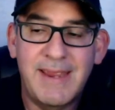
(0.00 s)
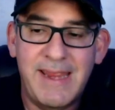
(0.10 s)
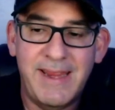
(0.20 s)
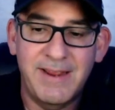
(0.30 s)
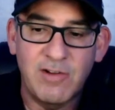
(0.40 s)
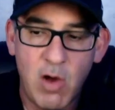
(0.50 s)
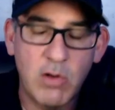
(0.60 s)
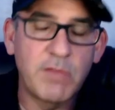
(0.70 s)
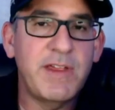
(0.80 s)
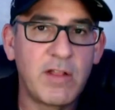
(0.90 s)
And
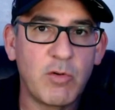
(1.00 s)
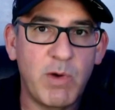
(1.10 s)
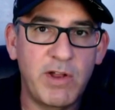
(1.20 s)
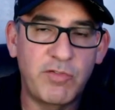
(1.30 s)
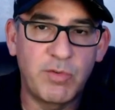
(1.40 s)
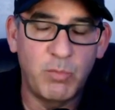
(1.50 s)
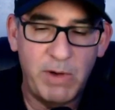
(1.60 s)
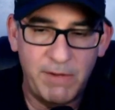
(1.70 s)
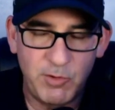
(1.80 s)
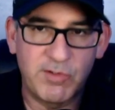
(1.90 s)
all of the other ones,
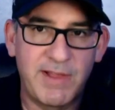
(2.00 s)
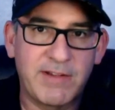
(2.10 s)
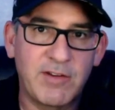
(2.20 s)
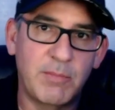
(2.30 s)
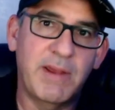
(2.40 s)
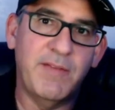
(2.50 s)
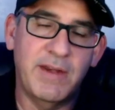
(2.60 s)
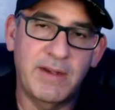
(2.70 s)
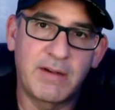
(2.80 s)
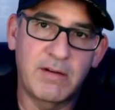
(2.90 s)
if you select them and
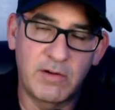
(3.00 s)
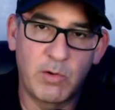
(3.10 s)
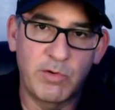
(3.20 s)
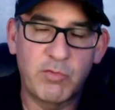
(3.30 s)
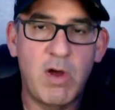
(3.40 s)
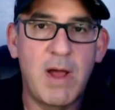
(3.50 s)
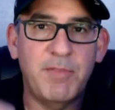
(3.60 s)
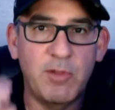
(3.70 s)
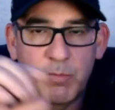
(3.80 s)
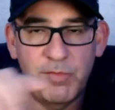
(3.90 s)
then go to
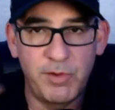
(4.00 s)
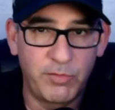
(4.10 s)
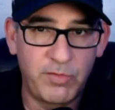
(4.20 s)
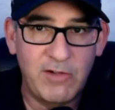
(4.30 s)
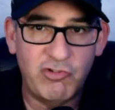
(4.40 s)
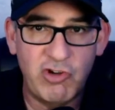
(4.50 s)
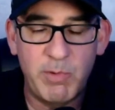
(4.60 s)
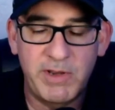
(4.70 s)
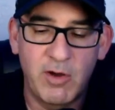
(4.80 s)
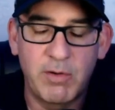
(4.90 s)
swap, they
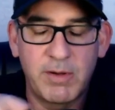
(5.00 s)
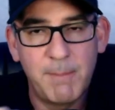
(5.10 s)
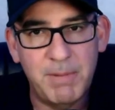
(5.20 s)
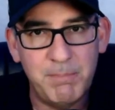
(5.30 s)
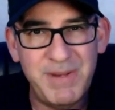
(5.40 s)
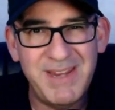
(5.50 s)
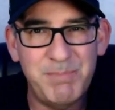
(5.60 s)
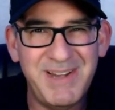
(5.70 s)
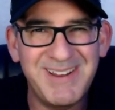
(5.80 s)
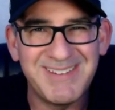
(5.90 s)
show in there, but
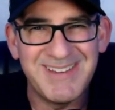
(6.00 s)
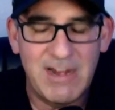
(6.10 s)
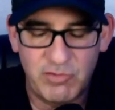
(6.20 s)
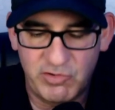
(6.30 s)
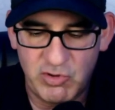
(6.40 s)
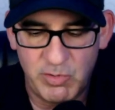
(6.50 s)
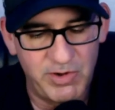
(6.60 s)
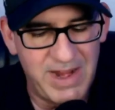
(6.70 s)
BNB doesn't actually show in there.